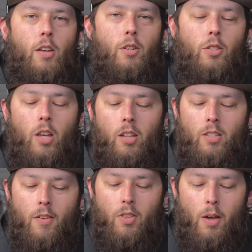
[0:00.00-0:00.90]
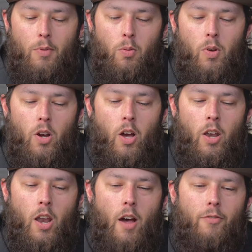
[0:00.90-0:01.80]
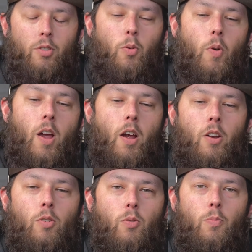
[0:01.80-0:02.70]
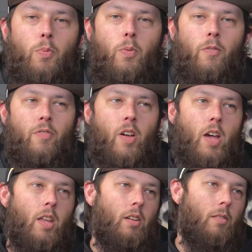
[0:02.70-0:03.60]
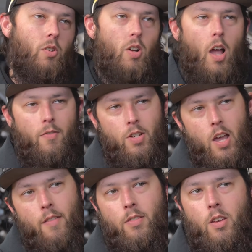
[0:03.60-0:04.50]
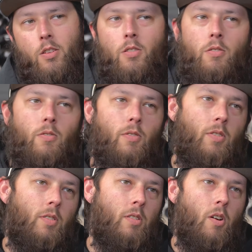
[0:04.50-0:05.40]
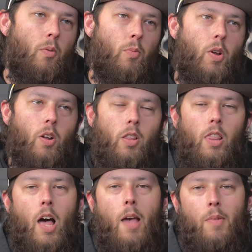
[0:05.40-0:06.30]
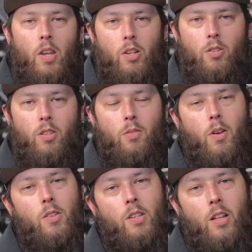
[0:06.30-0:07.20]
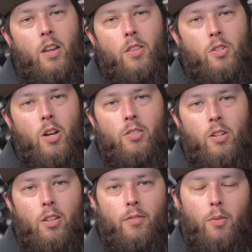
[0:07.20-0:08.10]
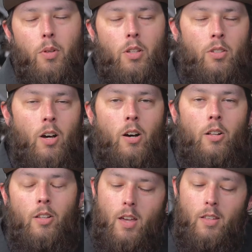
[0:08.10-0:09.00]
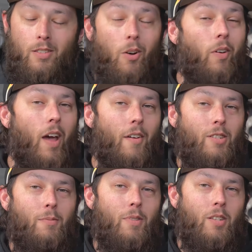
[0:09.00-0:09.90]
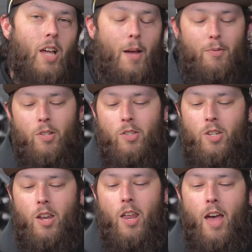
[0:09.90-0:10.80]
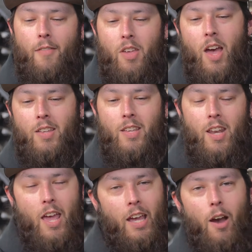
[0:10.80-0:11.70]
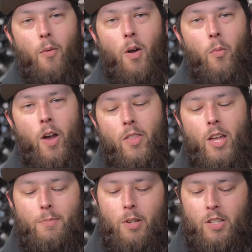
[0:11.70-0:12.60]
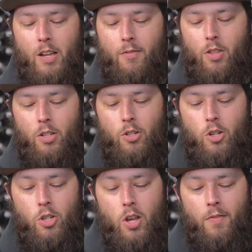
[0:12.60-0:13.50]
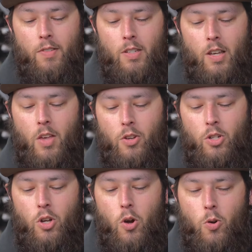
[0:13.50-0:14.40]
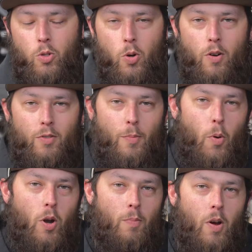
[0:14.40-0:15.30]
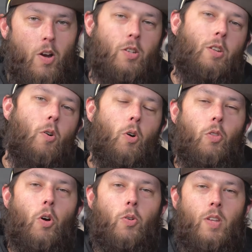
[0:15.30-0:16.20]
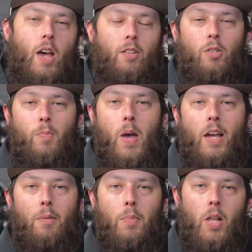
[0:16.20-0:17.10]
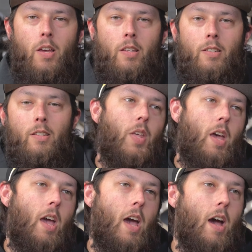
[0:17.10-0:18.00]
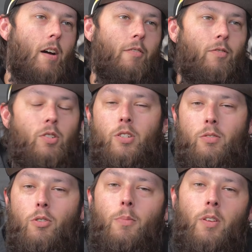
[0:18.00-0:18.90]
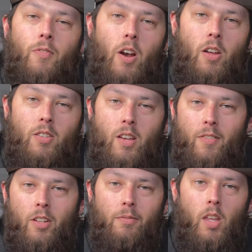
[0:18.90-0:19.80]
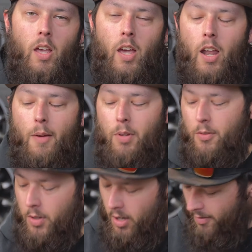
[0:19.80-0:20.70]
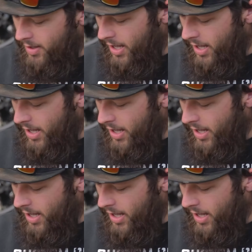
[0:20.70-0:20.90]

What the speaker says: It just tightens everything up in the rear enough to where you prevent drive shaft issues, rear alignment issues. That's why you see a lot of the trucks that are lifted really tall and don't have some of these options tend to have the ass end hang out one way, and that's because everything just shifts and there's no sort of supporting bars to hold those axles back in place. They have numerous variants of it, and I believe we cover